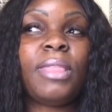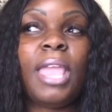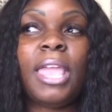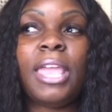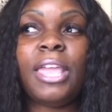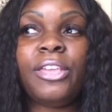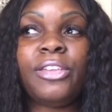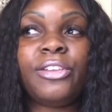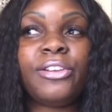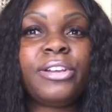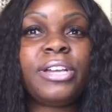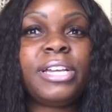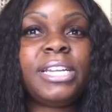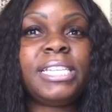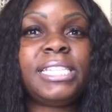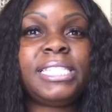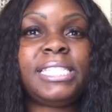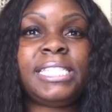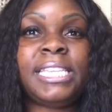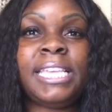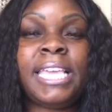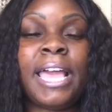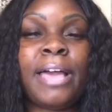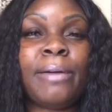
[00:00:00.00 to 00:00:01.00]
and you're going to
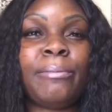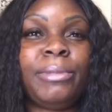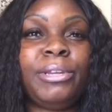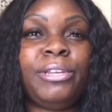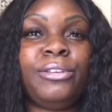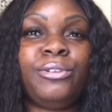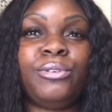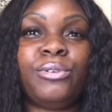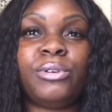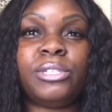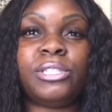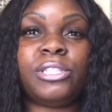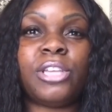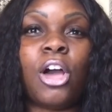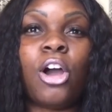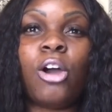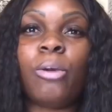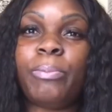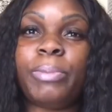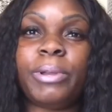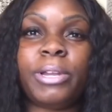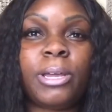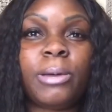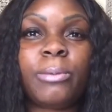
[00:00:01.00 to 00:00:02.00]
see how many doors
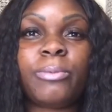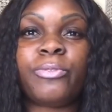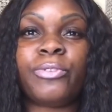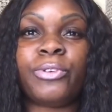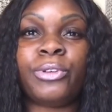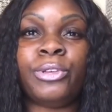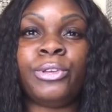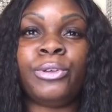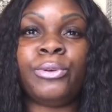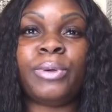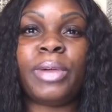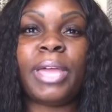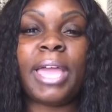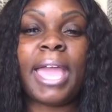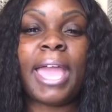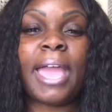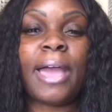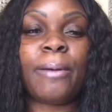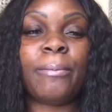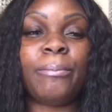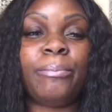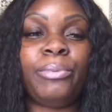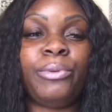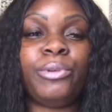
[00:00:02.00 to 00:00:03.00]
open up for you and
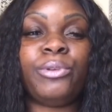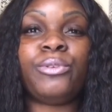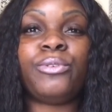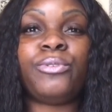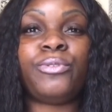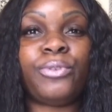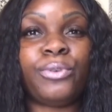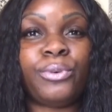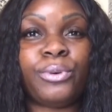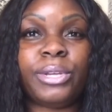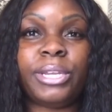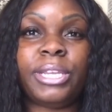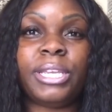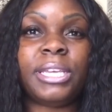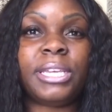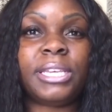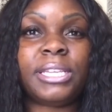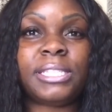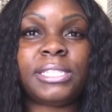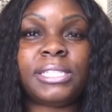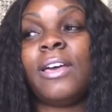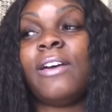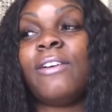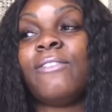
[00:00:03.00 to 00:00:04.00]
how beautiful it
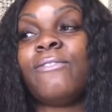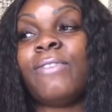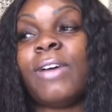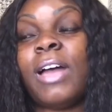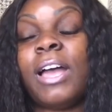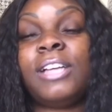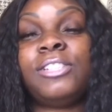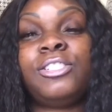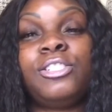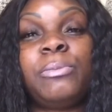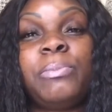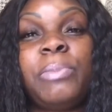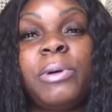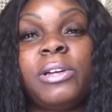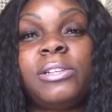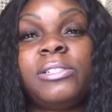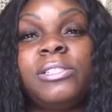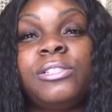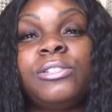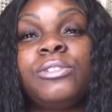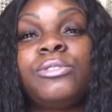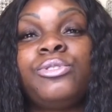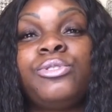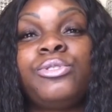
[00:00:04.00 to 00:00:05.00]
is. Find your
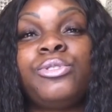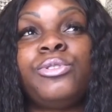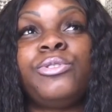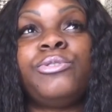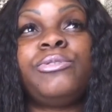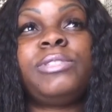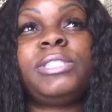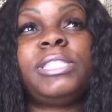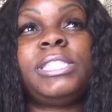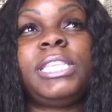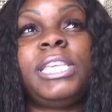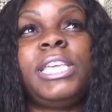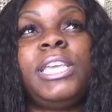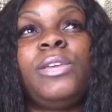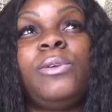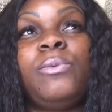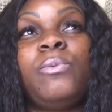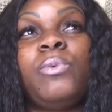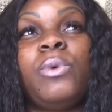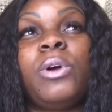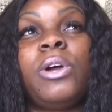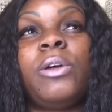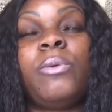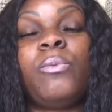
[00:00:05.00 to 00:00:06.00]
personal truth. See
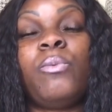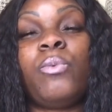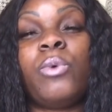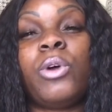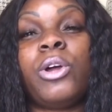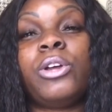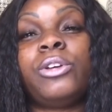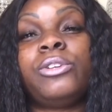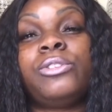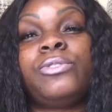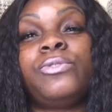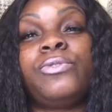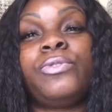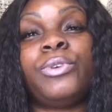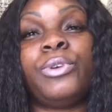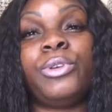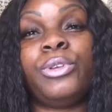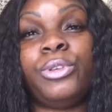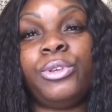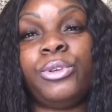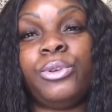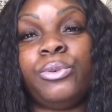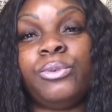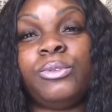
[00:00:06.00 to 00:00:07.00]
what works for
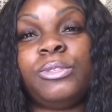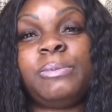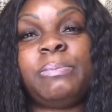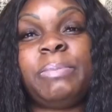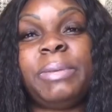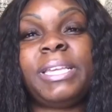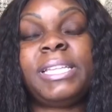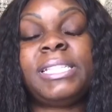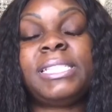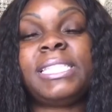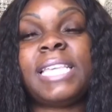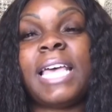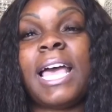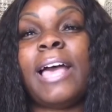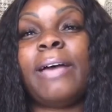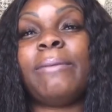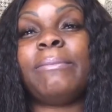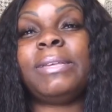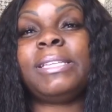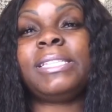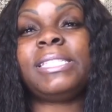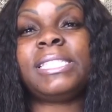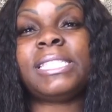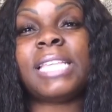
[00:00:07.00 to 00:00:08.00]
you. Spend
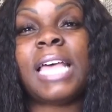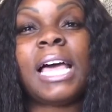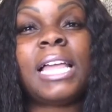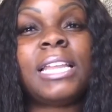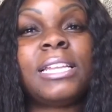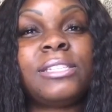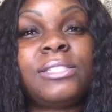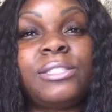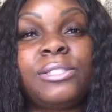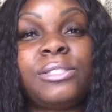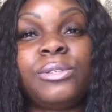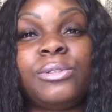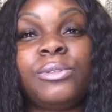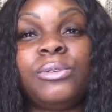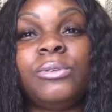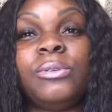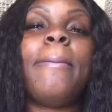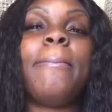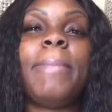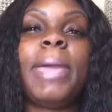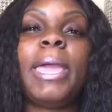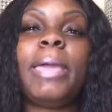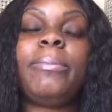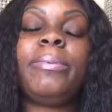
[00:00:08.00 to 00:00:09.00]
time in solitude.
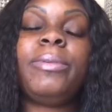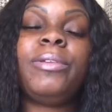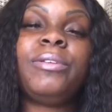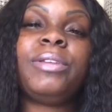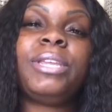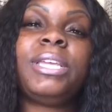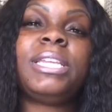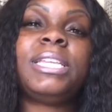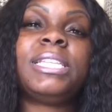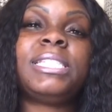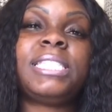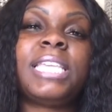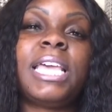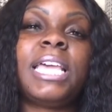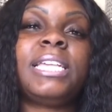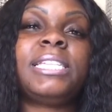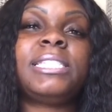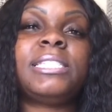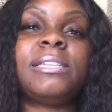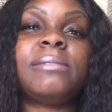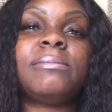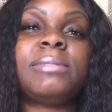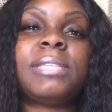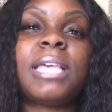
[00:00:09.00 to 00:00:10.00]
Maybe you need to take
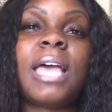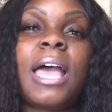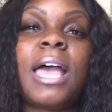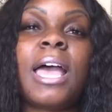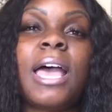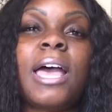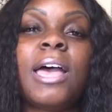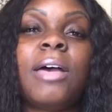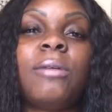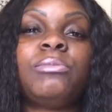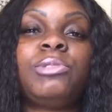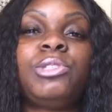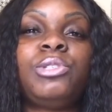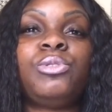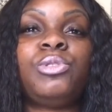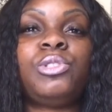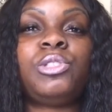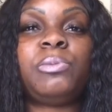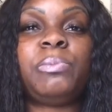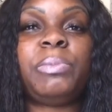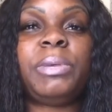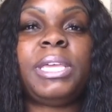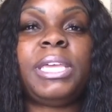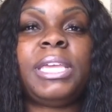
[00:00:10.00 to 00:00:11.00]
some time to
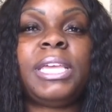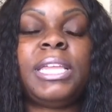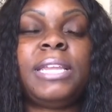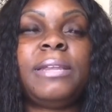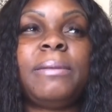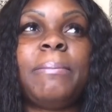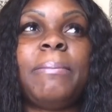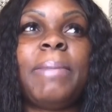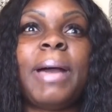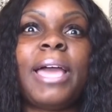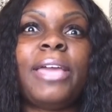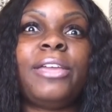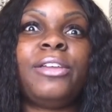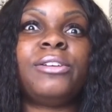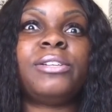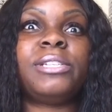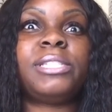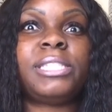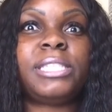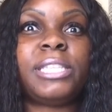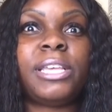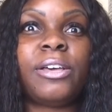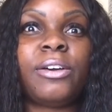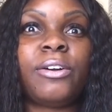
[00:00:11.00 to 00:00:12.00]
spend by
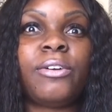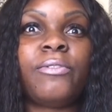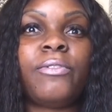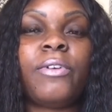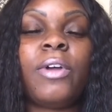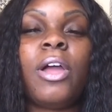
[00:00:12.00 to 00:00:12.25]
yourself.